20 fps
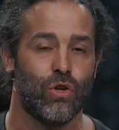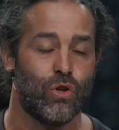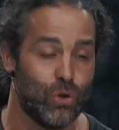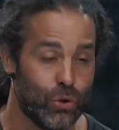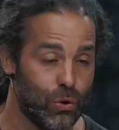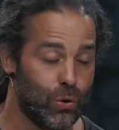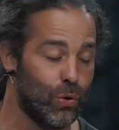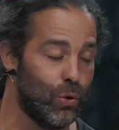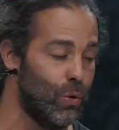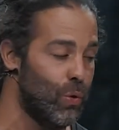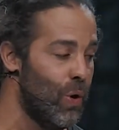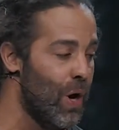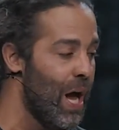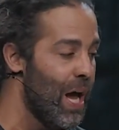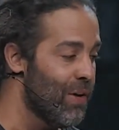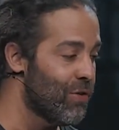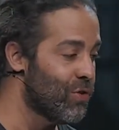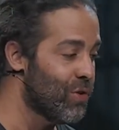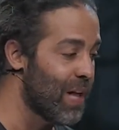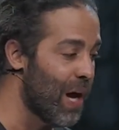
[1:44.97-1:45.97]
do
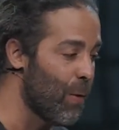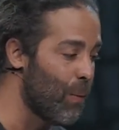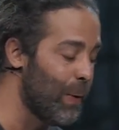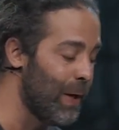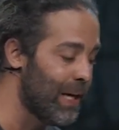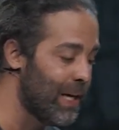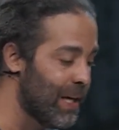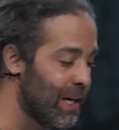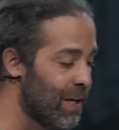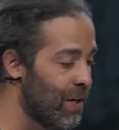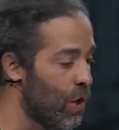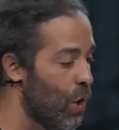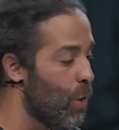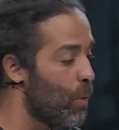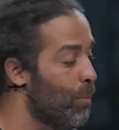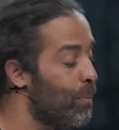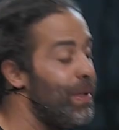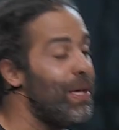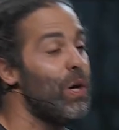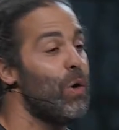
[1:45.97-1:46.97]
so that we can
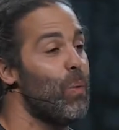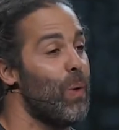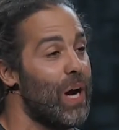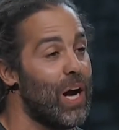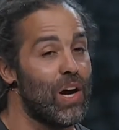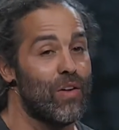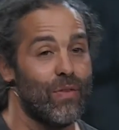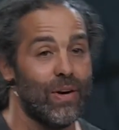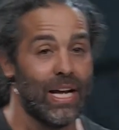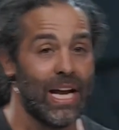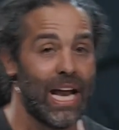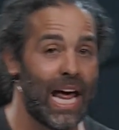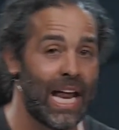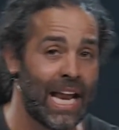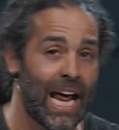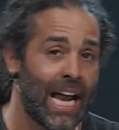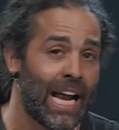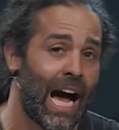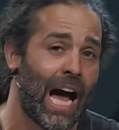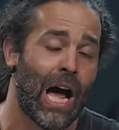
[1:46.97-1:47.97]
be aware of it. And
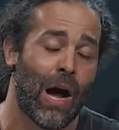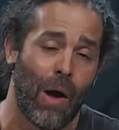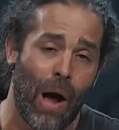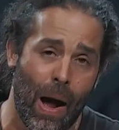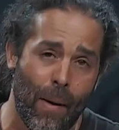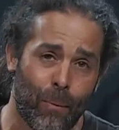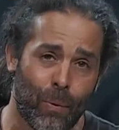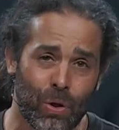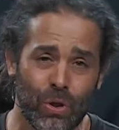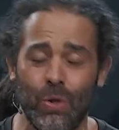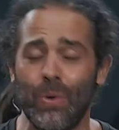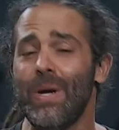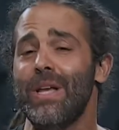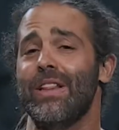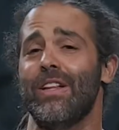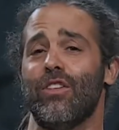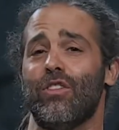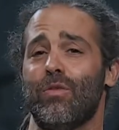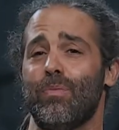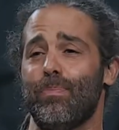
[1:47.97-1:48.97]
I, I, we're doing
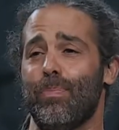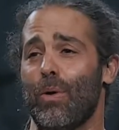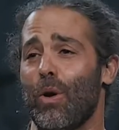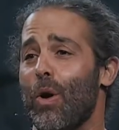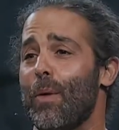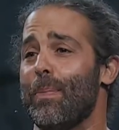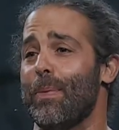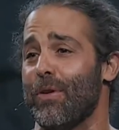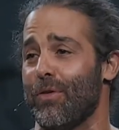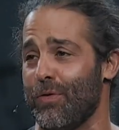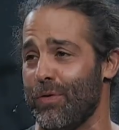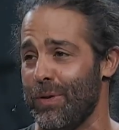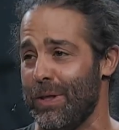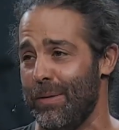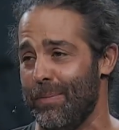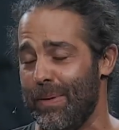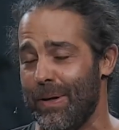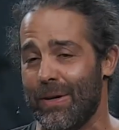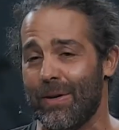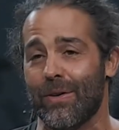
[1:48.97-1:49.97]
this purposefully
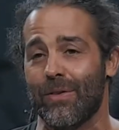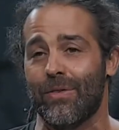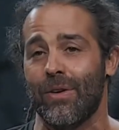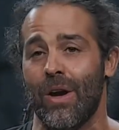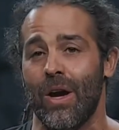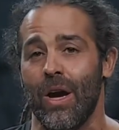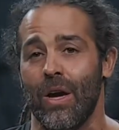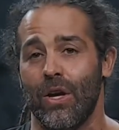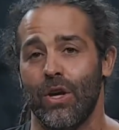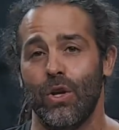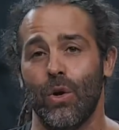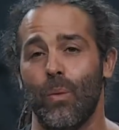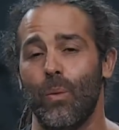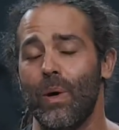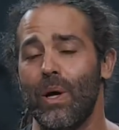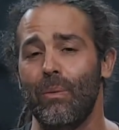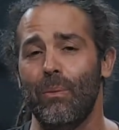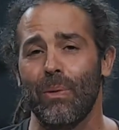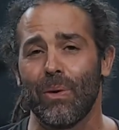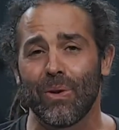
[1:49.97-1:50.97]
because, you know,
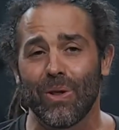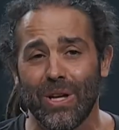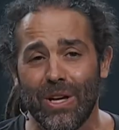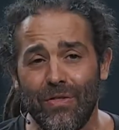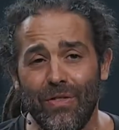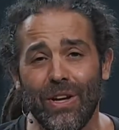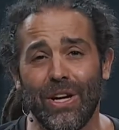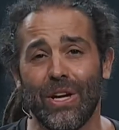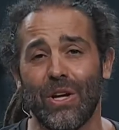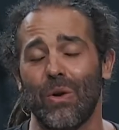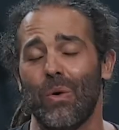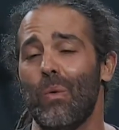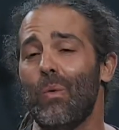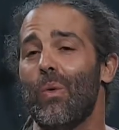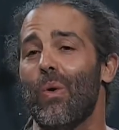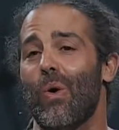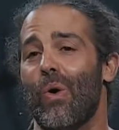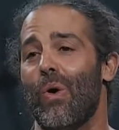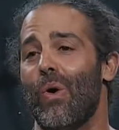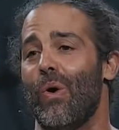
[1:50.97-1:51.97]
we, are living in a
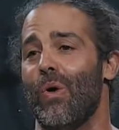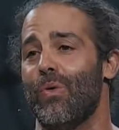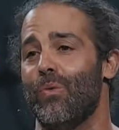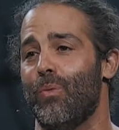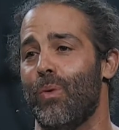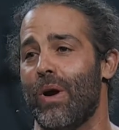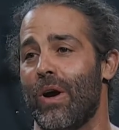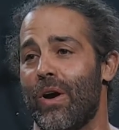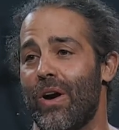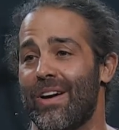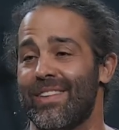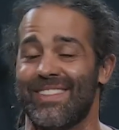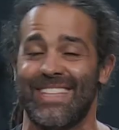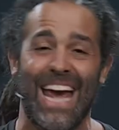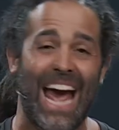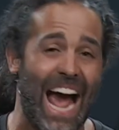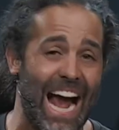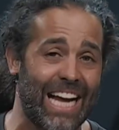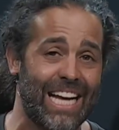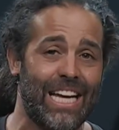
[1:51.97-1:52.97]
world where
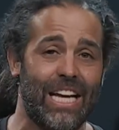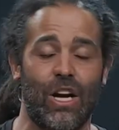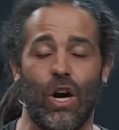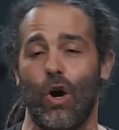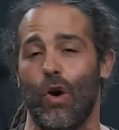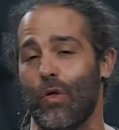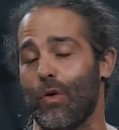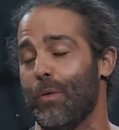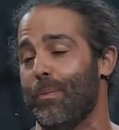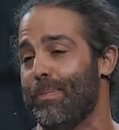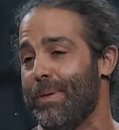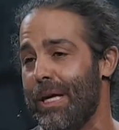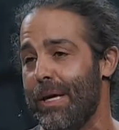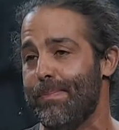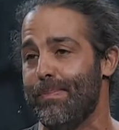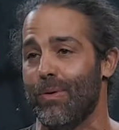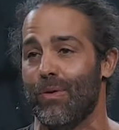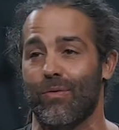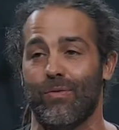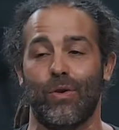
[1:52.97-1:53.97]
attacking other
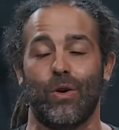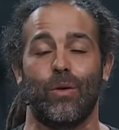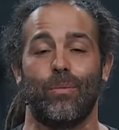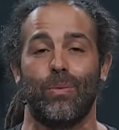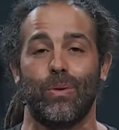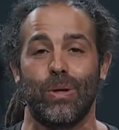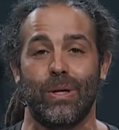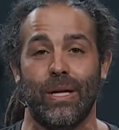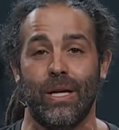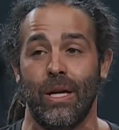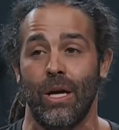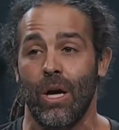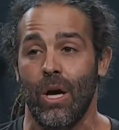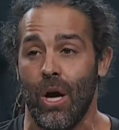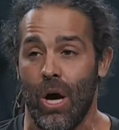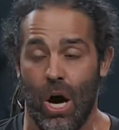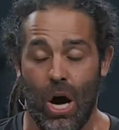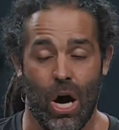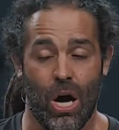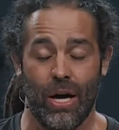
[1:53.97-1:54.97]
people verbally
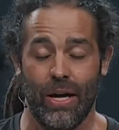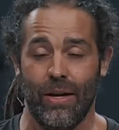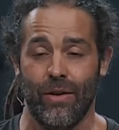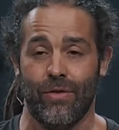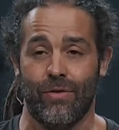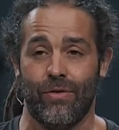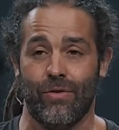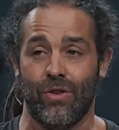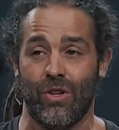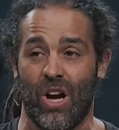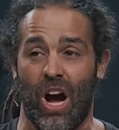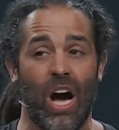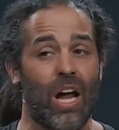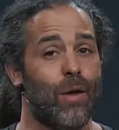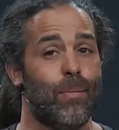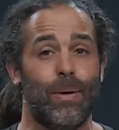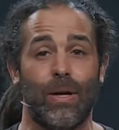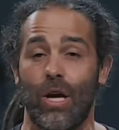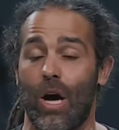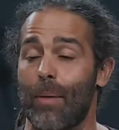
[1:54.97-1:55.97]
uh, is kind
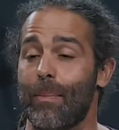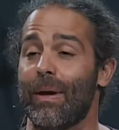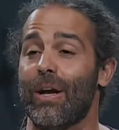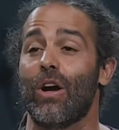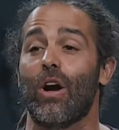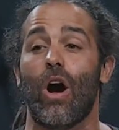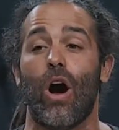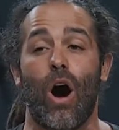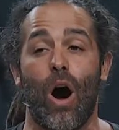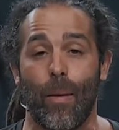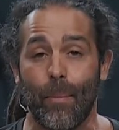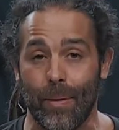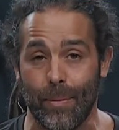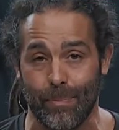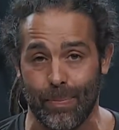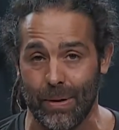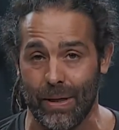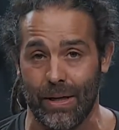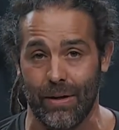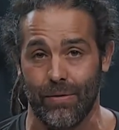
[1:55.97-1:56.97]
of becoming
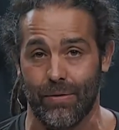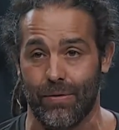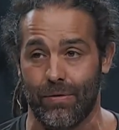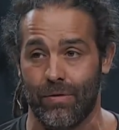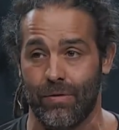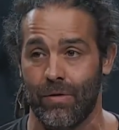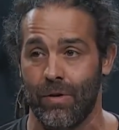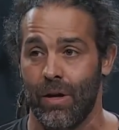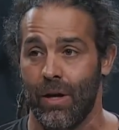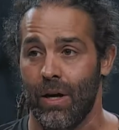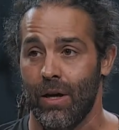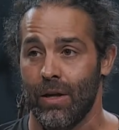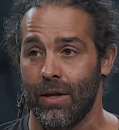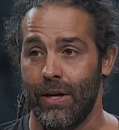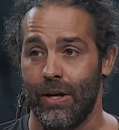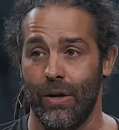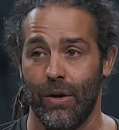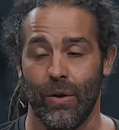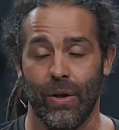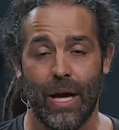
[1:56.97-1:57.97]
commonplace.
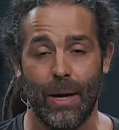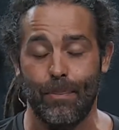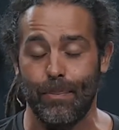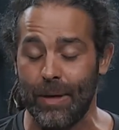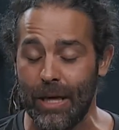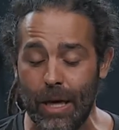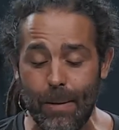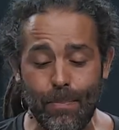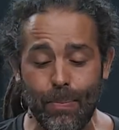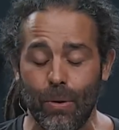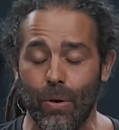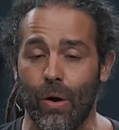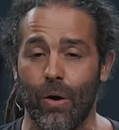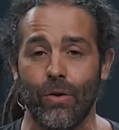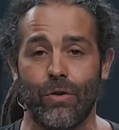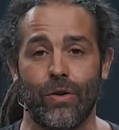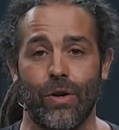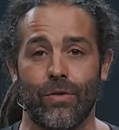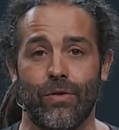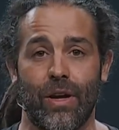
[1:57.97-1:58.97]
You know, like people are
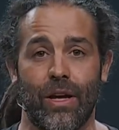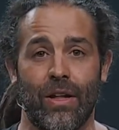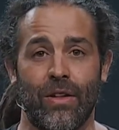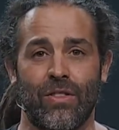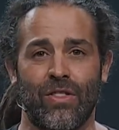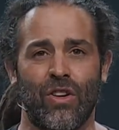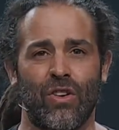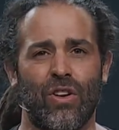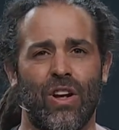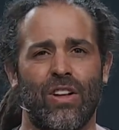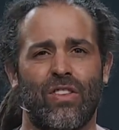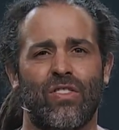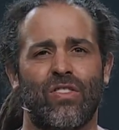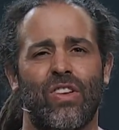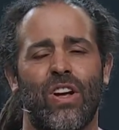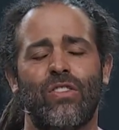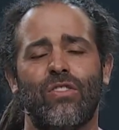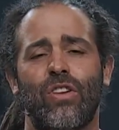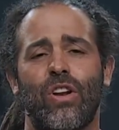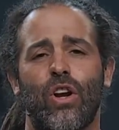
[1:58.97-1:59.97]
just, it's
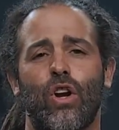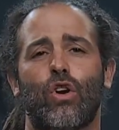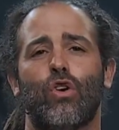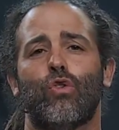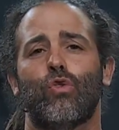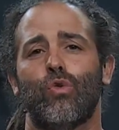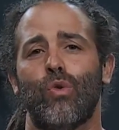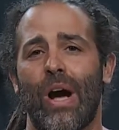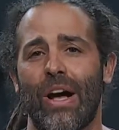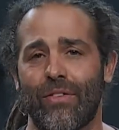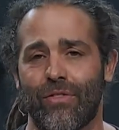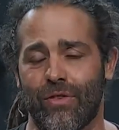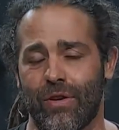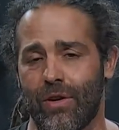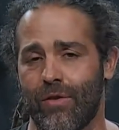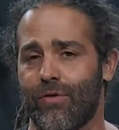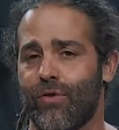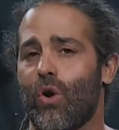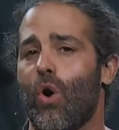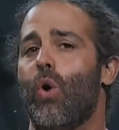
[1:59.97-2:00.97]
such an
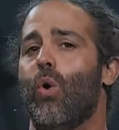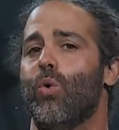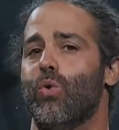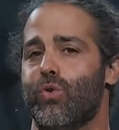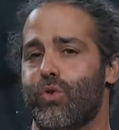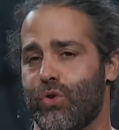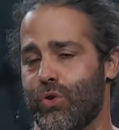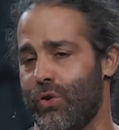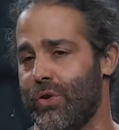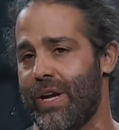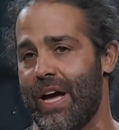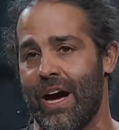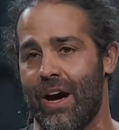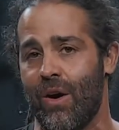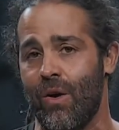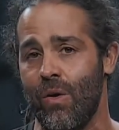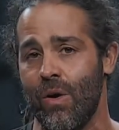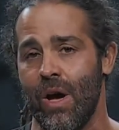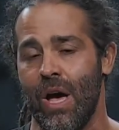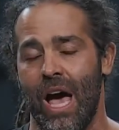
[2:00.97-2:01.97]
aggressive culture
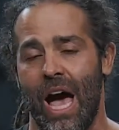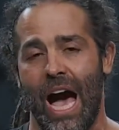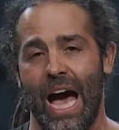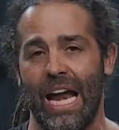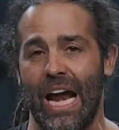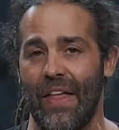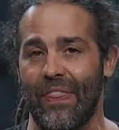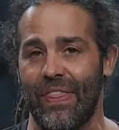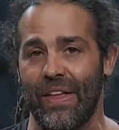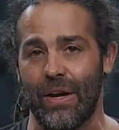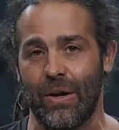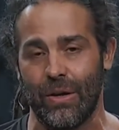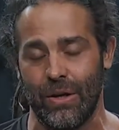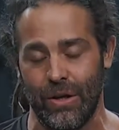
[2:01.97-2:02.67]
now. And I think,